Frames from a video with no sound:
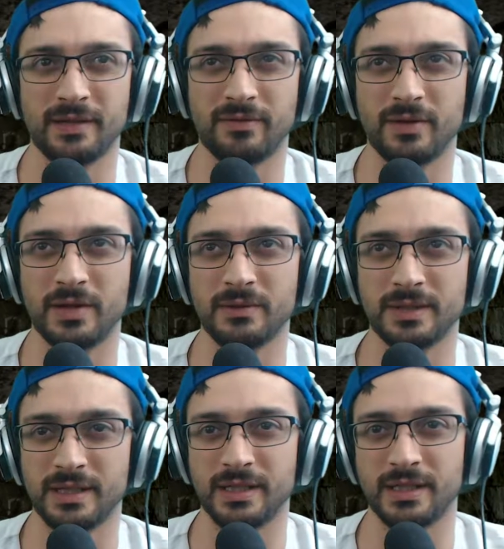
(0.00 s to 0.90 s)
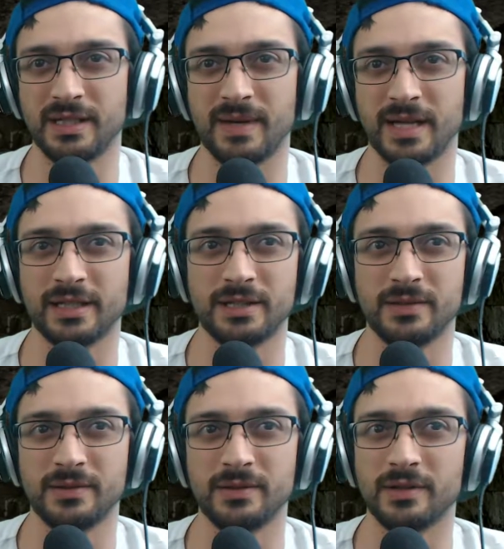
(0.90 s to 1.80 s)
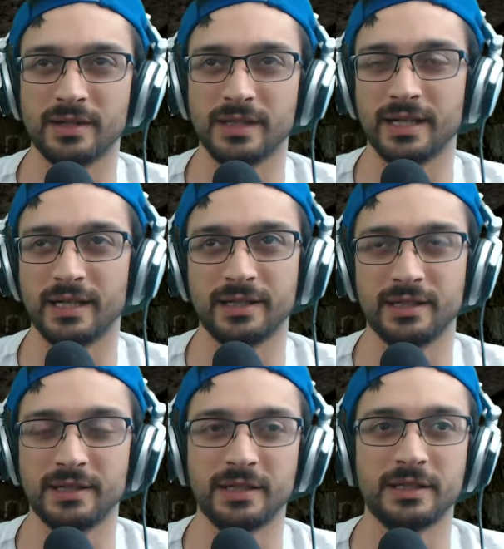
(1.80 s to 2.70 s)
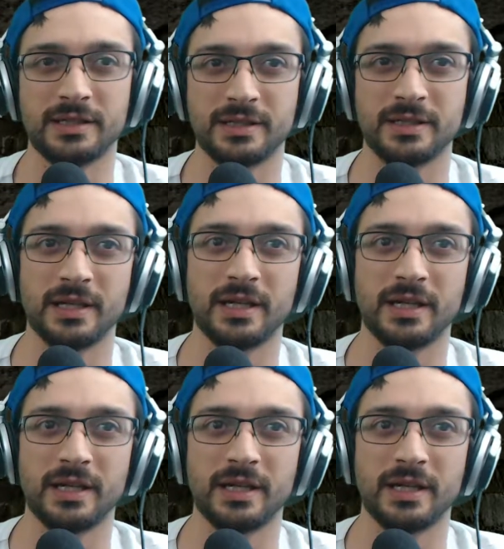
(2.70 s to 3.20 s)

frequency and the magnitude and all that, it's